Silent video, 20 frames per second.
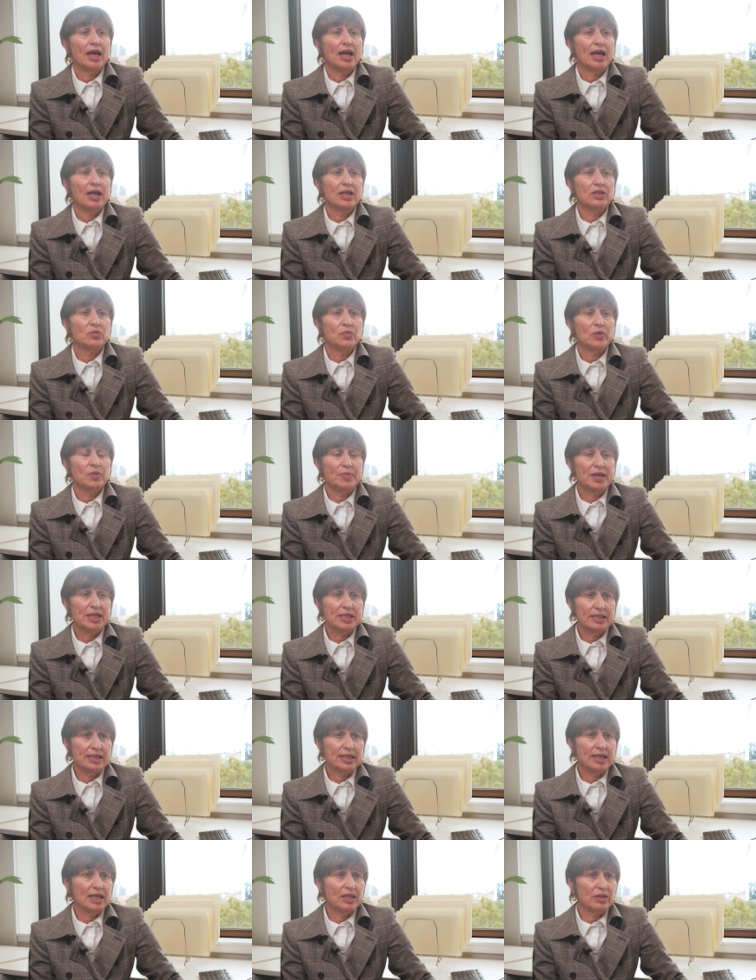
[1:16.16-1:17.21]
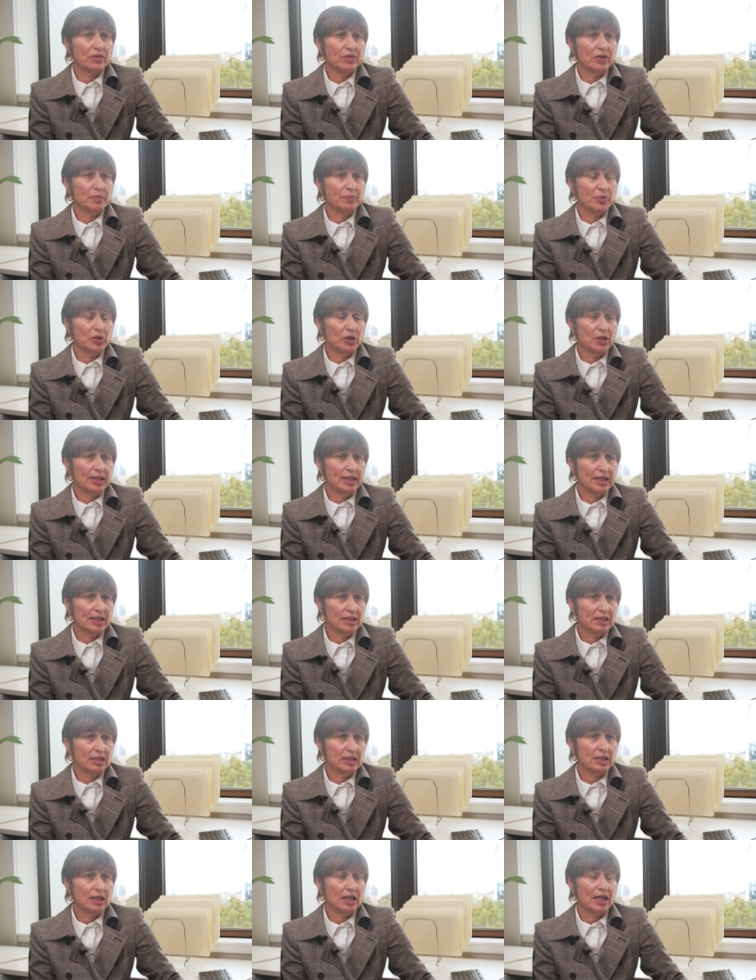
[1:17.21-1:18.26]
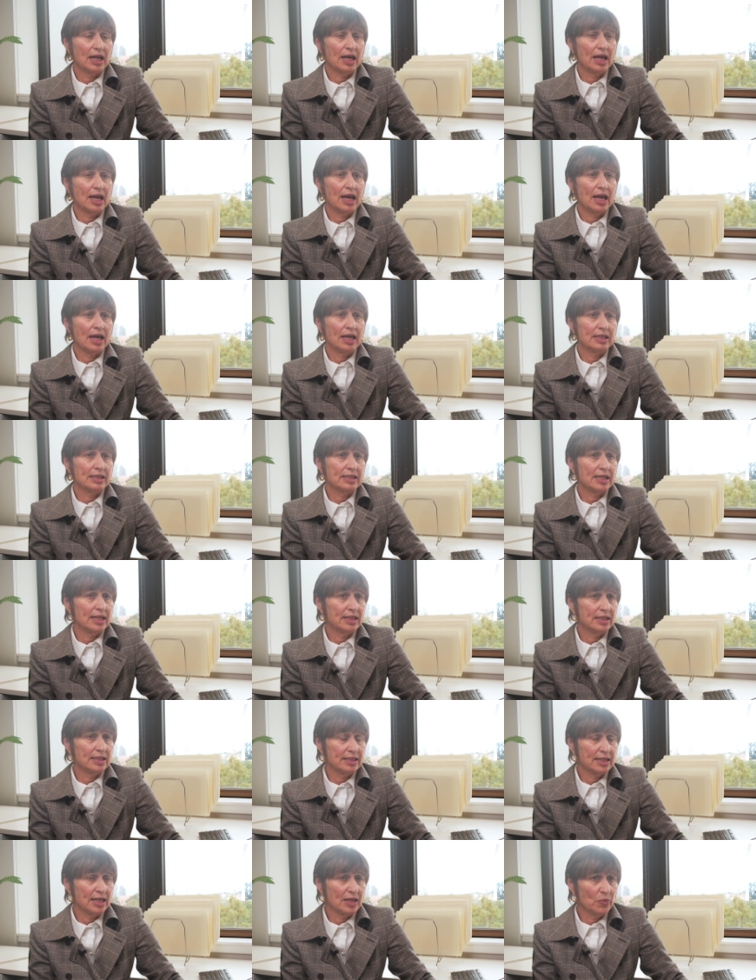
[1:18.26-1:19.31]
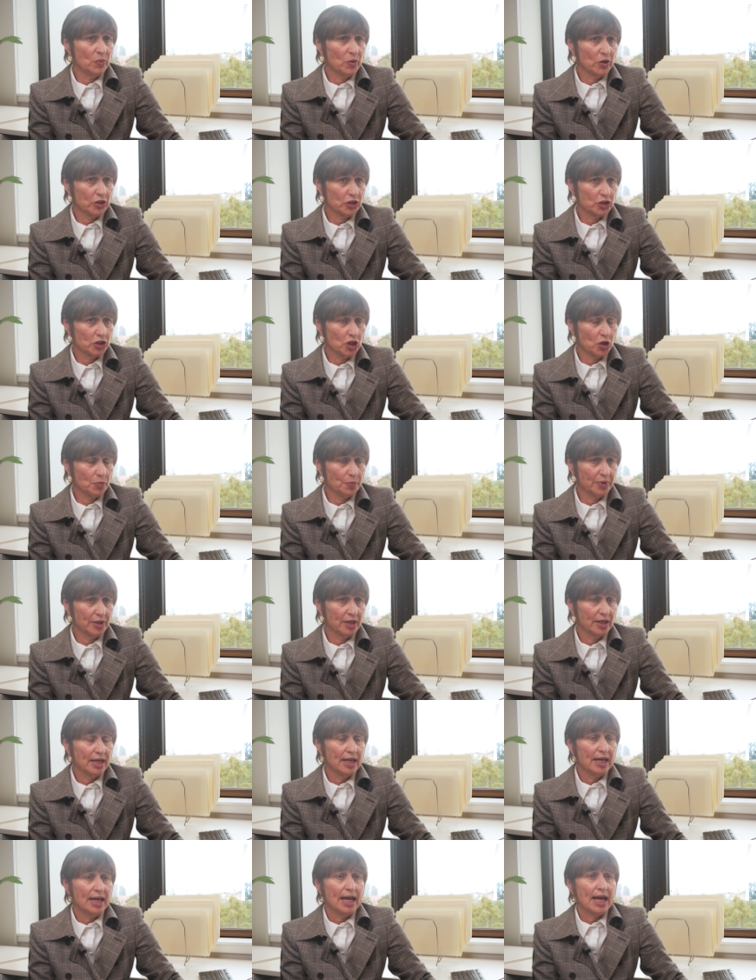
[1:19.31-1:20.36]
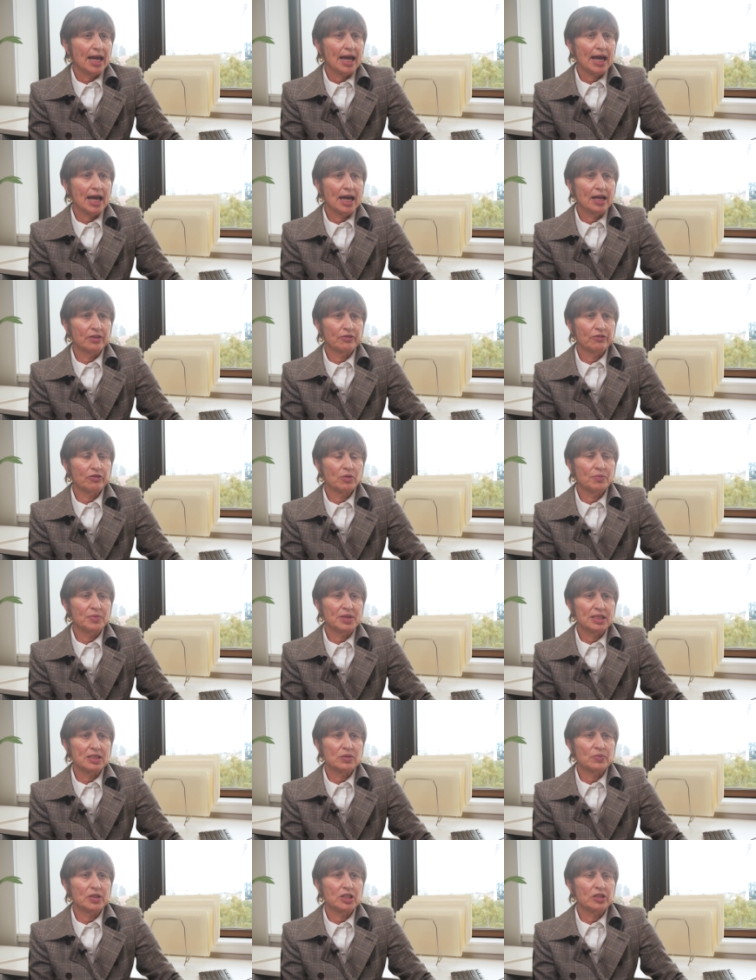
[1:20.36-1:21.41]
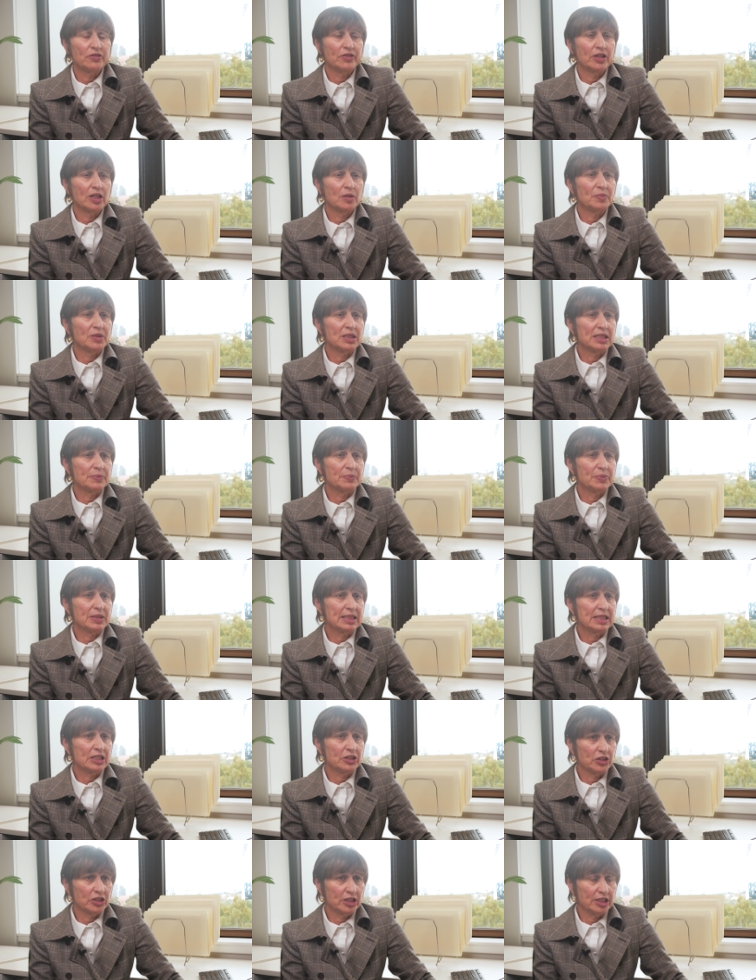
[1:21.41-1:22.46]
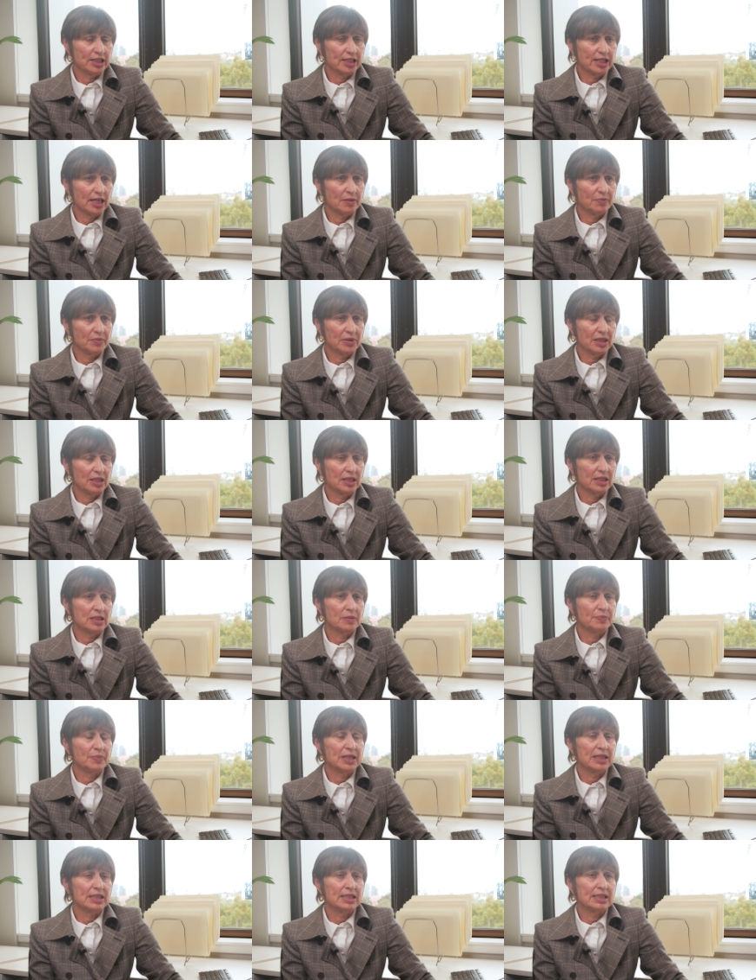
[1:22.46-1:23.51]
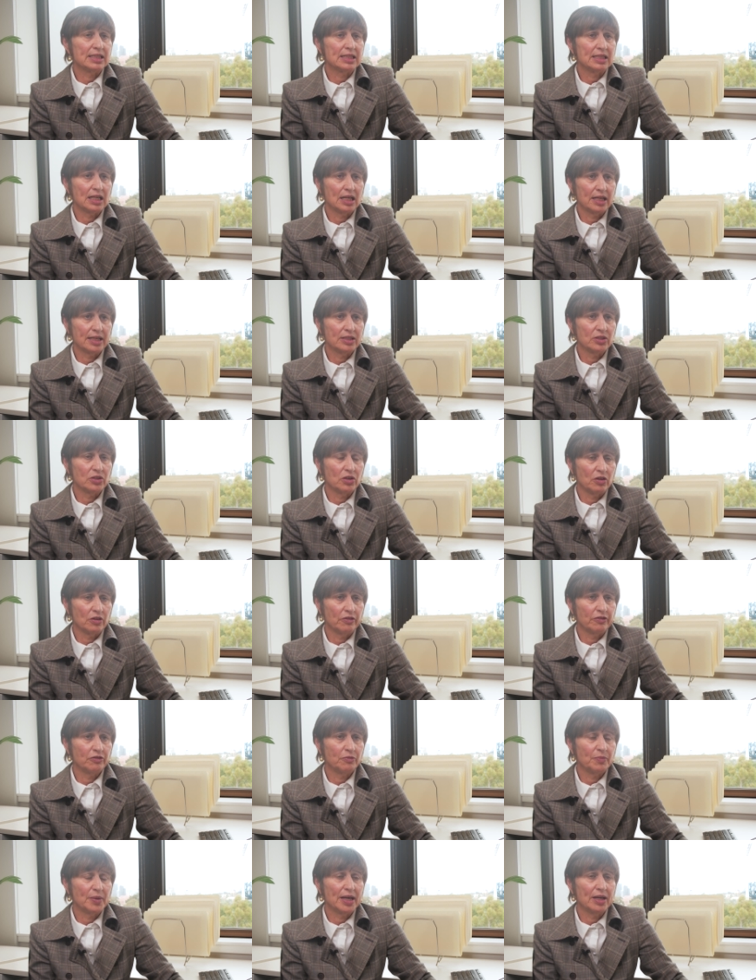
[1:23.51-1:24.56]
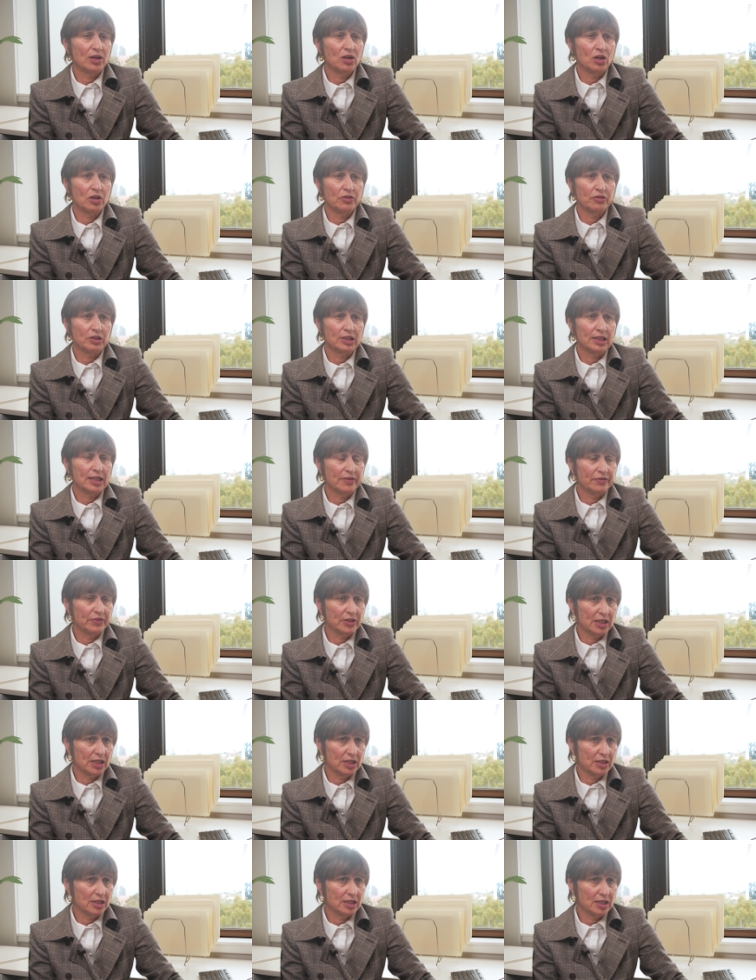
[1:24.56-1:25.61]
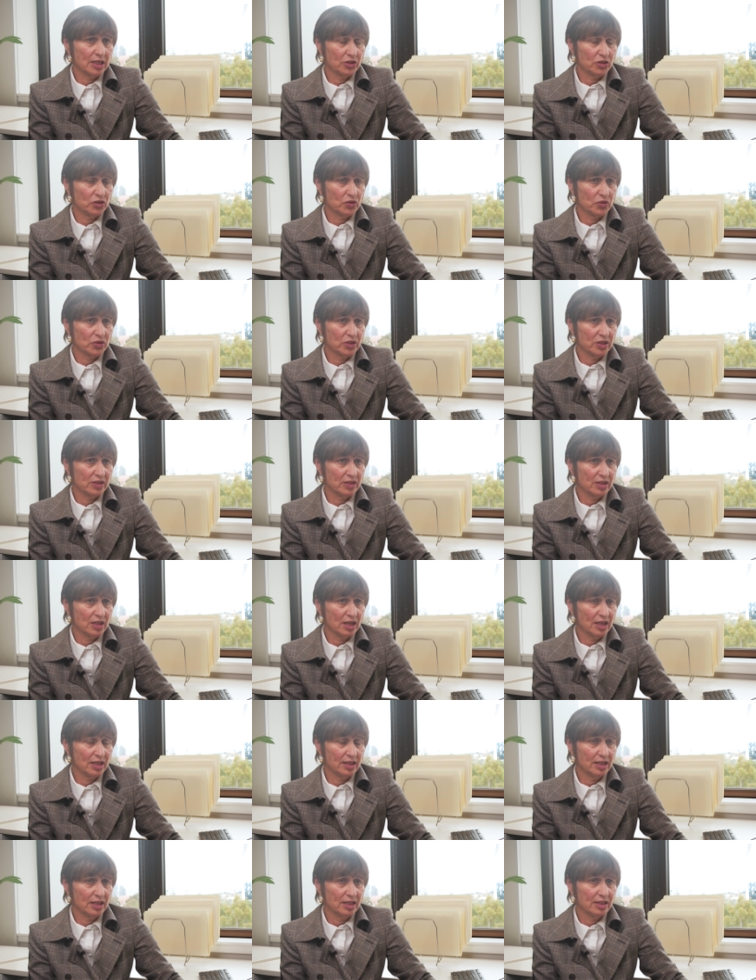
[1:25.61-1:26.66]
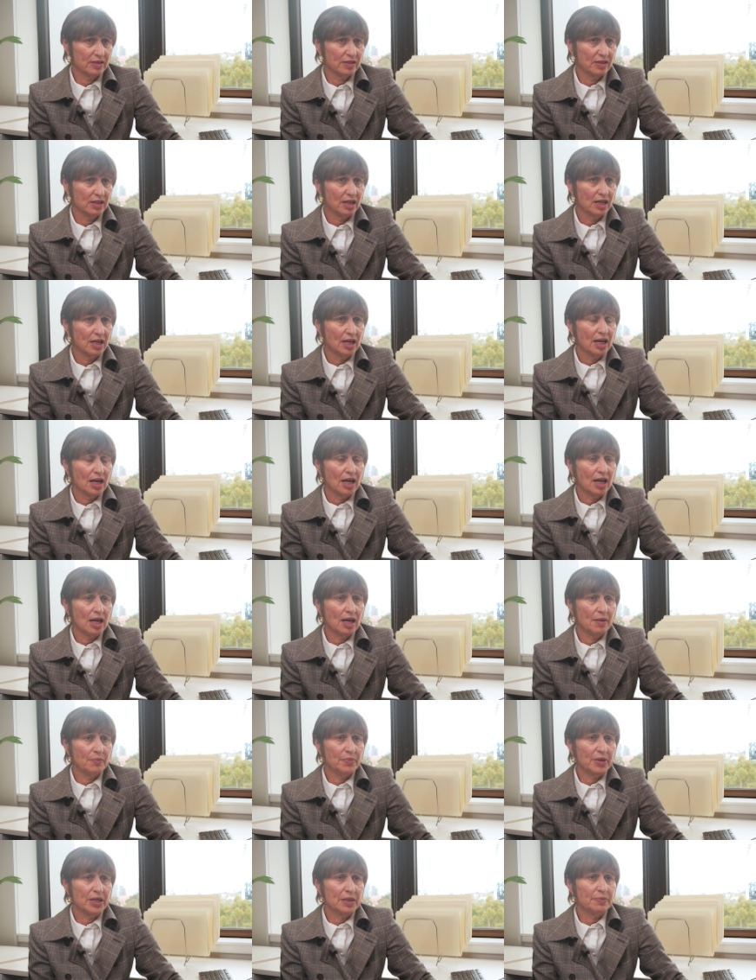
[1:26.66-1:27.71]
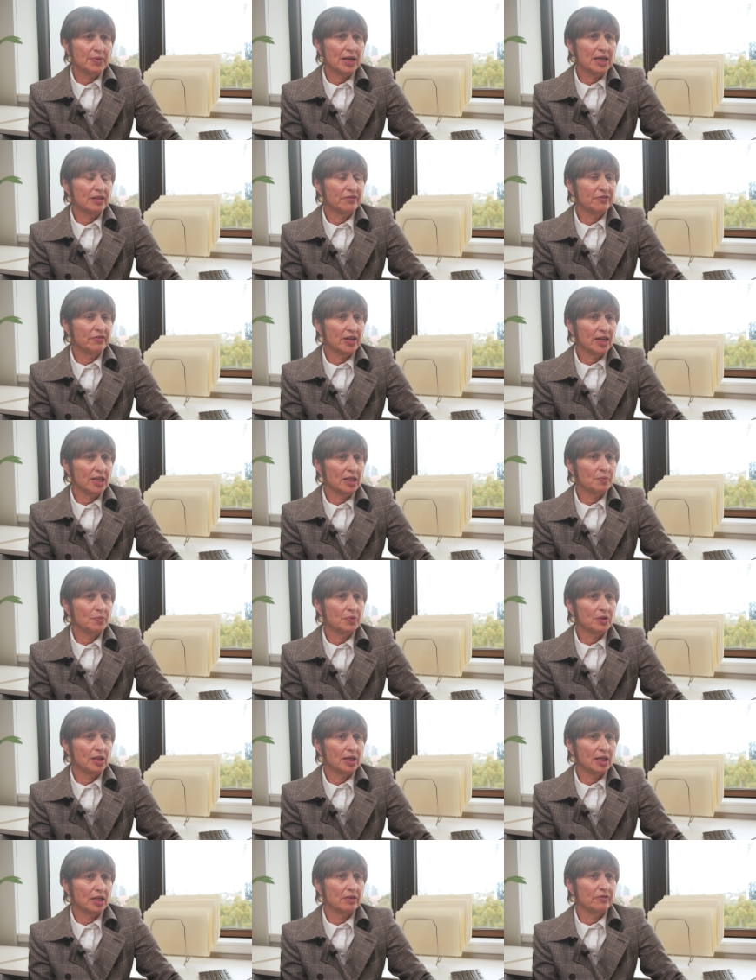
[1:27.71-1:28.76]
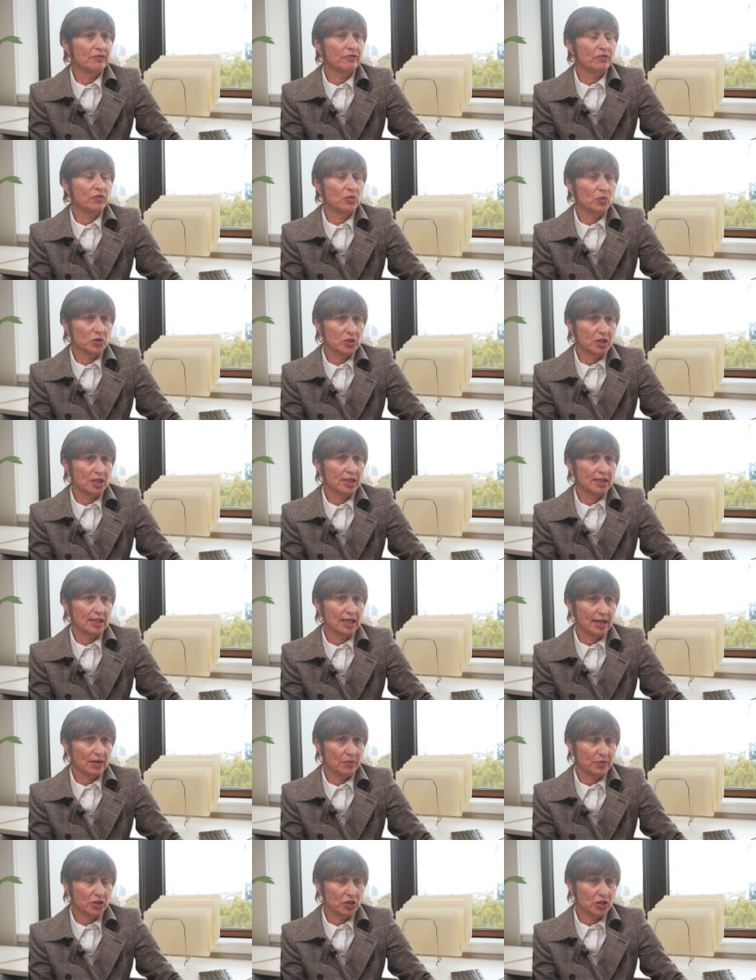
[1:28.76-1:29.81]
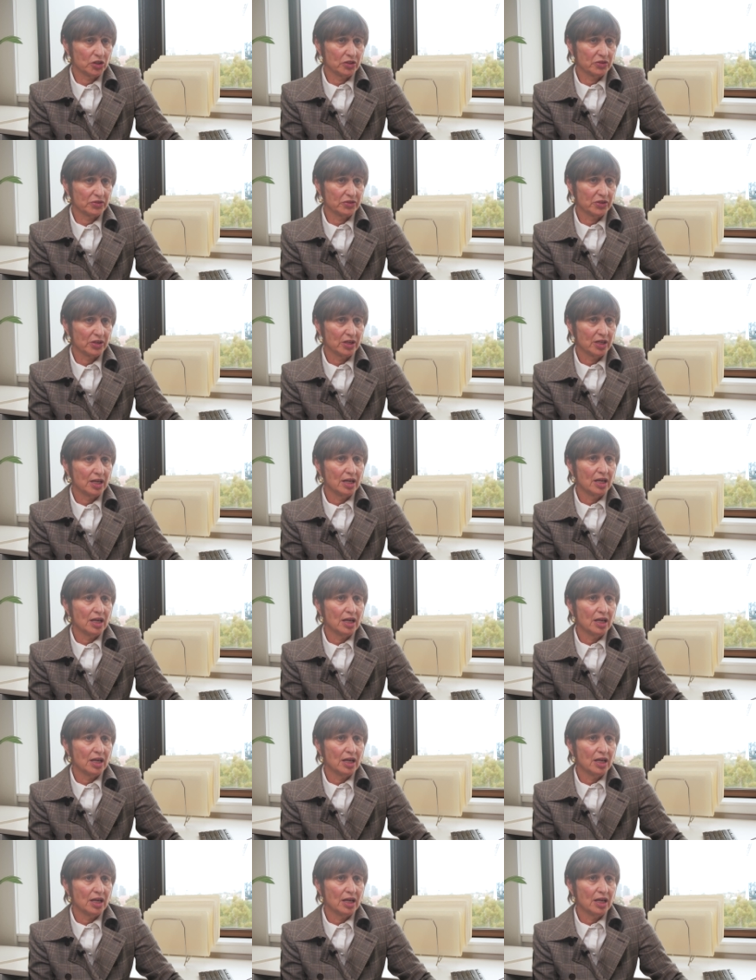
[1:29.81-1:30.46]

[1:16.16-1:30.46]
And we met together in Berlin and had a day workshop. And from this, we developed this position statement that's been signed off by over 11 international societies and been made available in 14 languages.